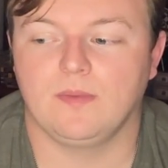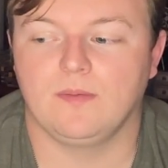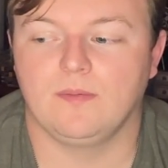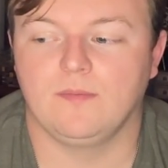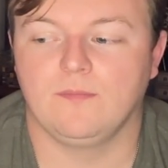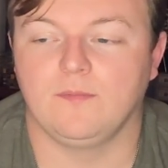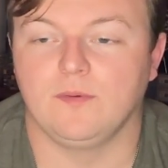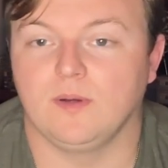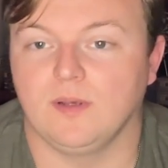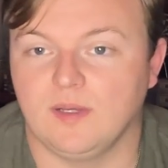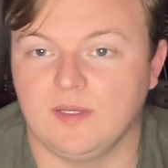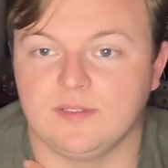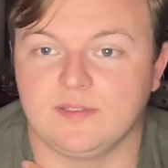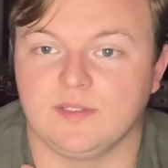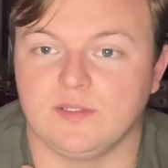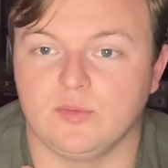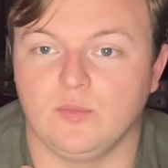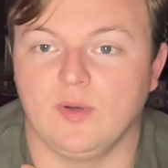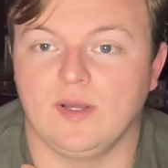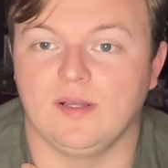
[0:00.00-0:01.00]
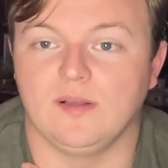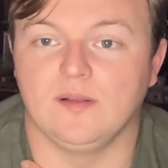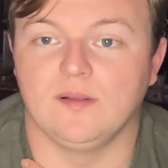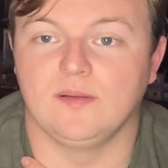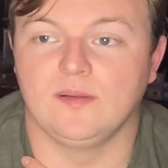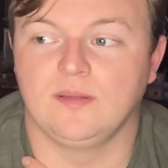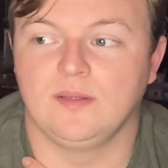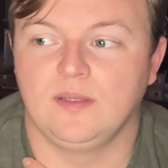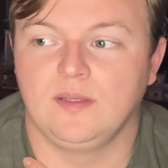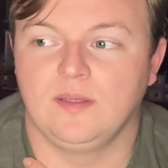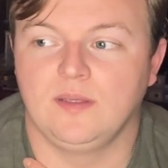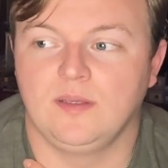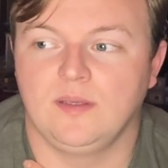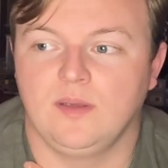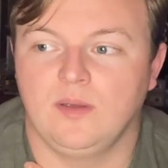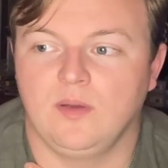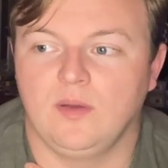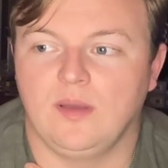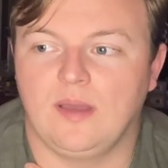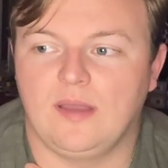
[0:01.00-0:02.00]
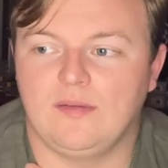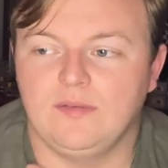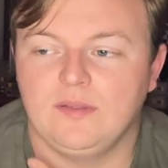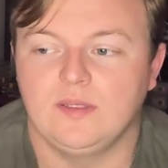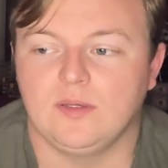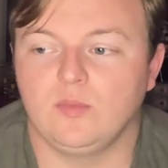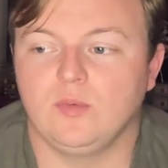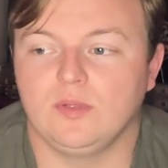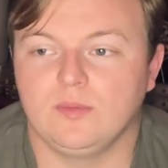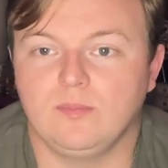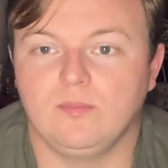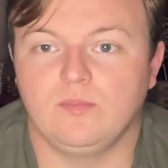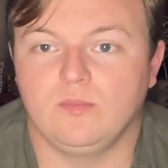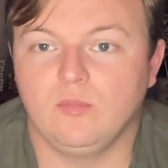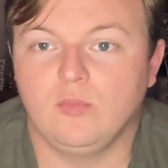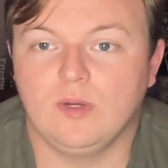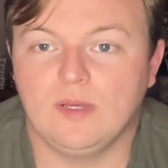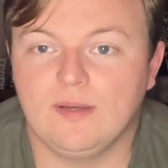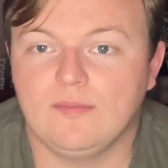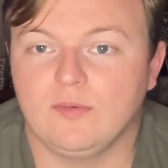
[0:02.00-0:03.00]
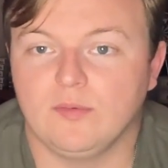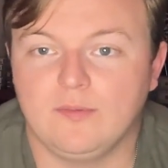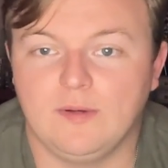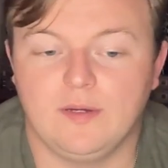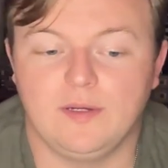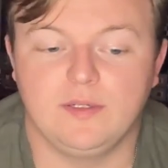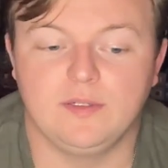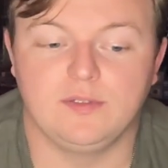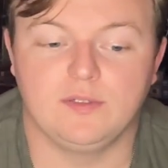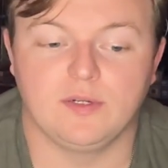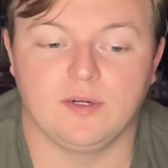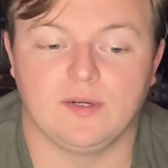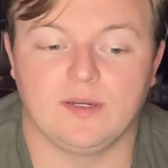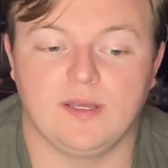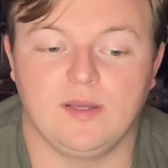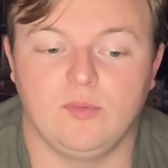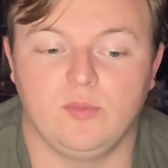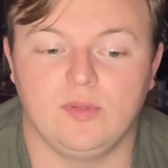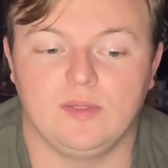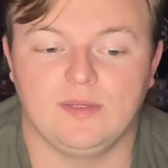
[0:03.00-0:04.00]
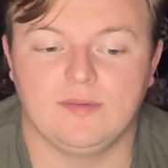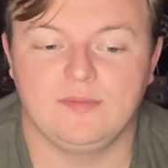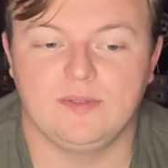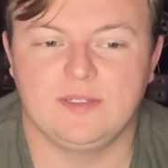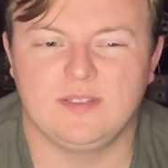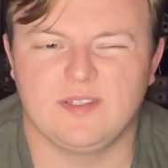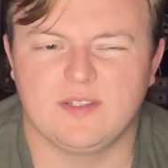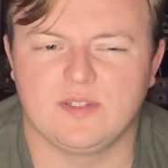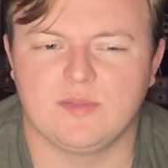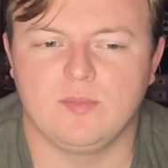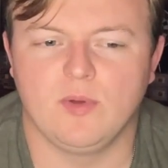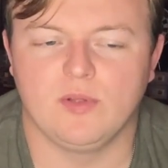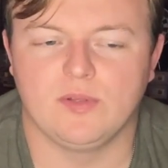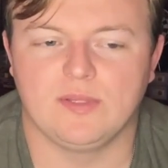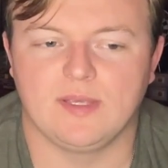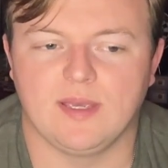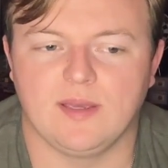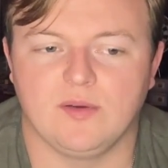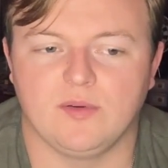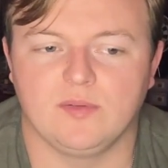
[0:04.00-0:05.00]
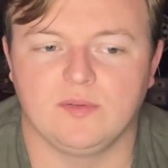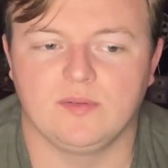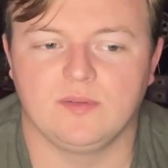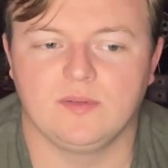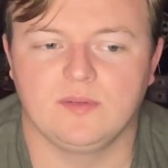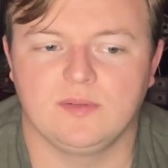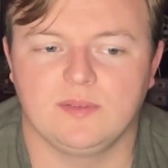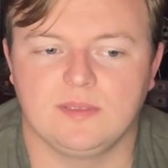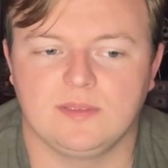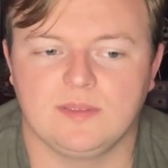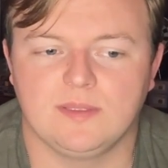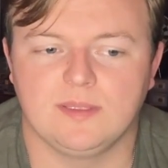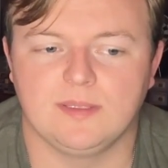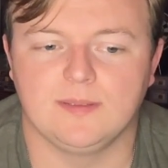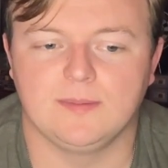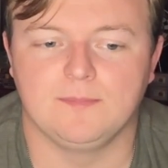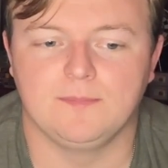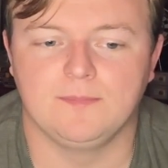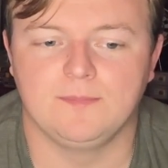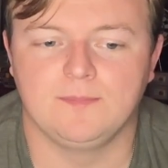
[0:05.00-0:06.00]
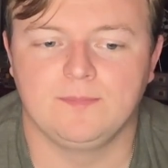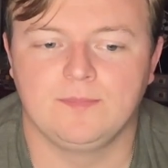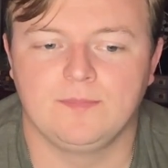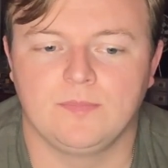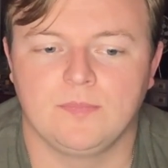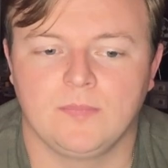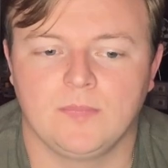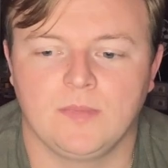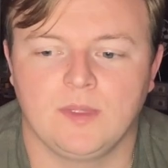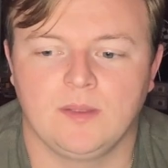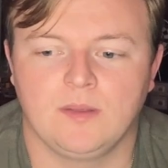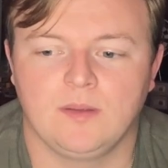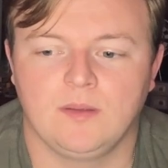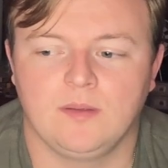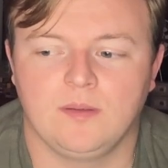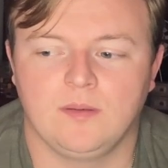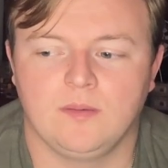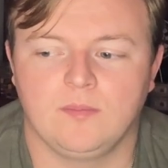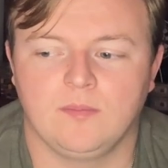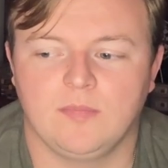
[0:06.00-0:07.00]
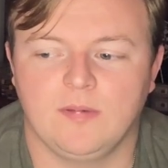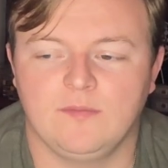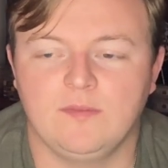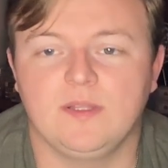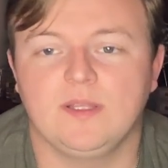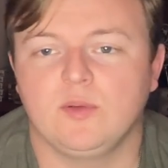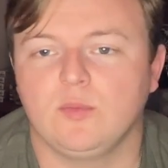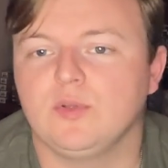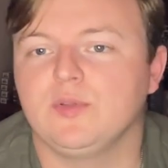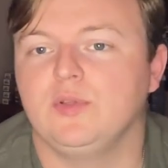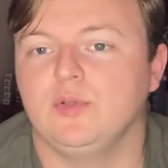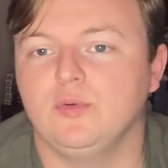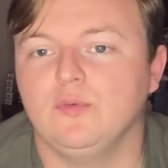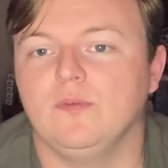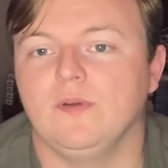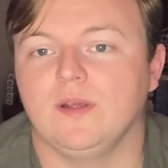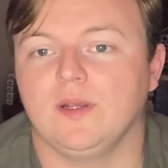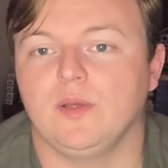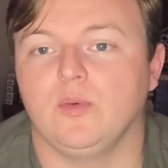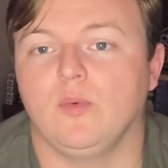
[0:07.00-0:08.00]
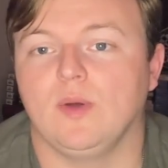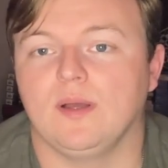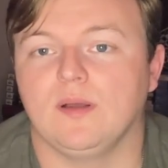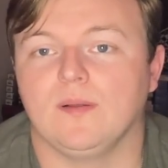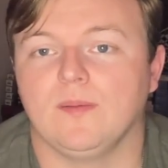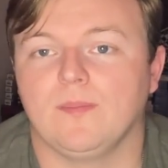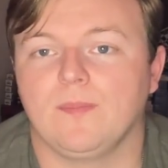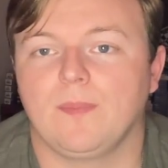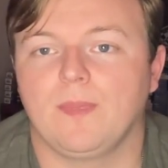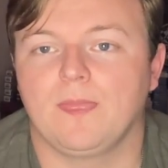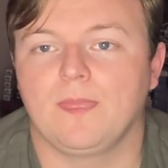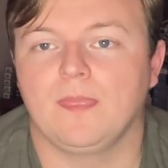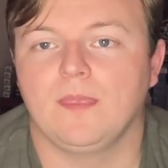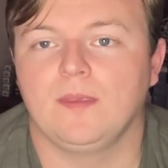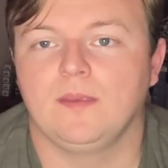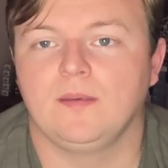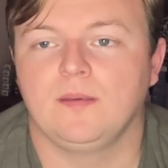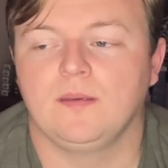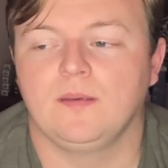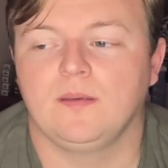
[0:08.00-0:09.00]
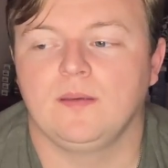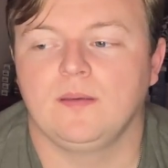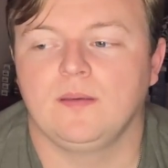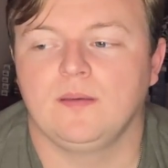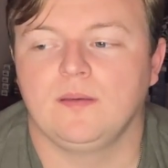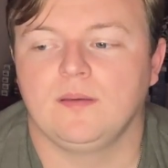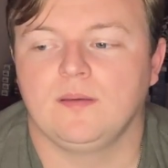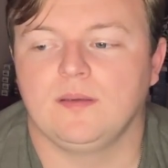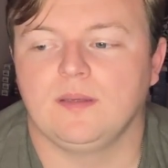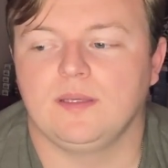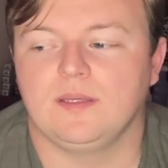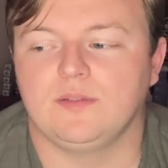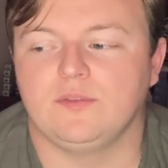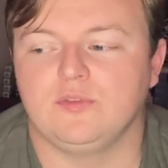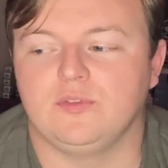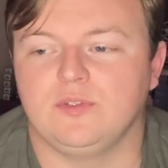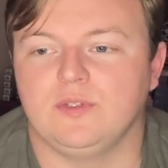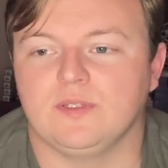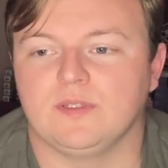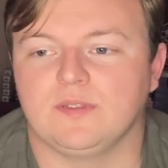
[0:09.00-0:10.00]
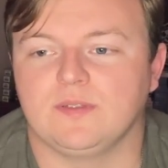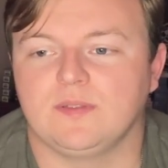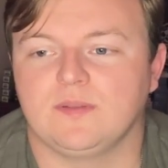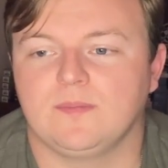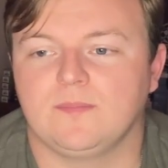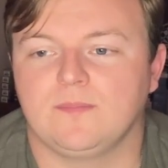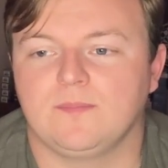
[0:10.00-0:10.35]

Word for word: for us as well, I feel like we'll, we'll have a very good turnout. We'll have, it's a small town. Um, I feel like we'll do very well. It's just,